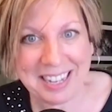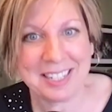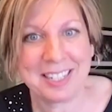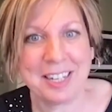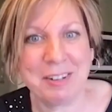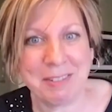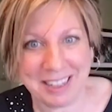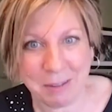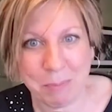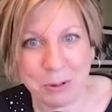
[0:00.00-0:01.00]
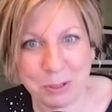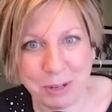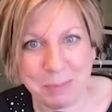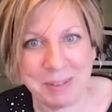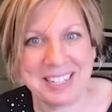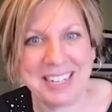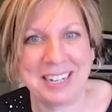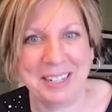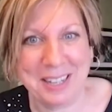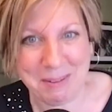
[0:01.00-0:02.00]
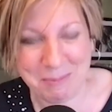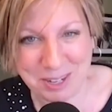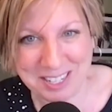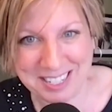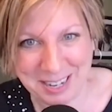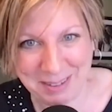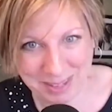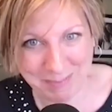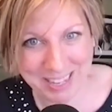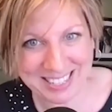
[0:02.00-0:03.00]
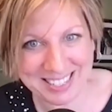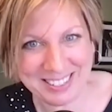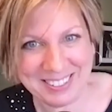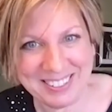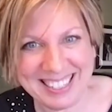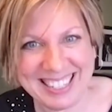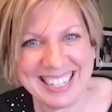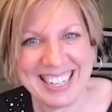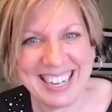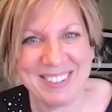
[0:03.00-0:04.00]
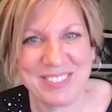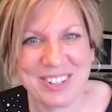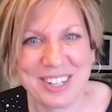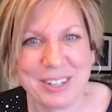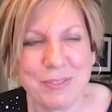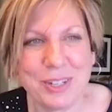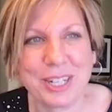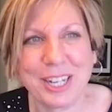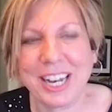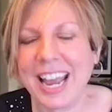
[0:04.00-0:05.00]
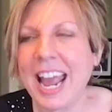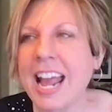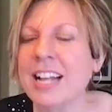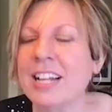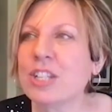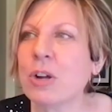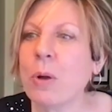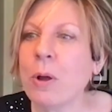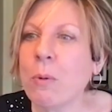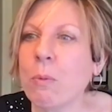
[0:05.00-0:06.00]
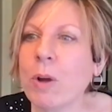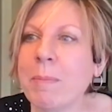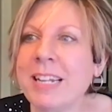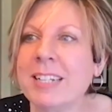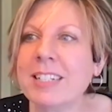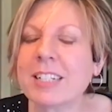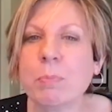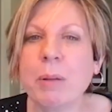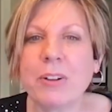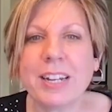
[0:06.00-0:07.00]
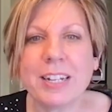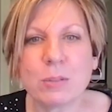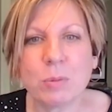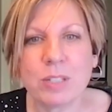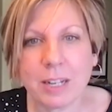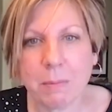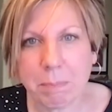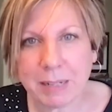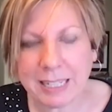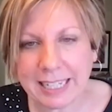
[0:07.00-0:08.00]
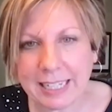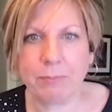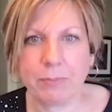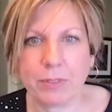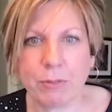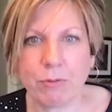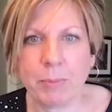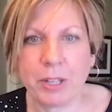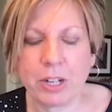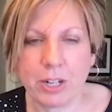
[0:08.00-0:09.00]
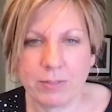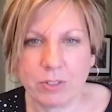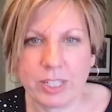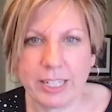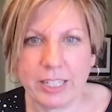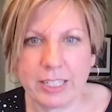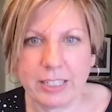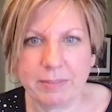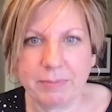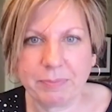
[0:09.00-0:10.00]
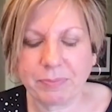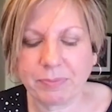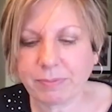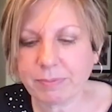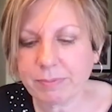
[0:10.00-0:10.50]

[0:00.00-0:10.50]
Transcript: considering that most women take a lot more time than men do right. if they're going to feel good. So, women's experience was completely missing from the conversation.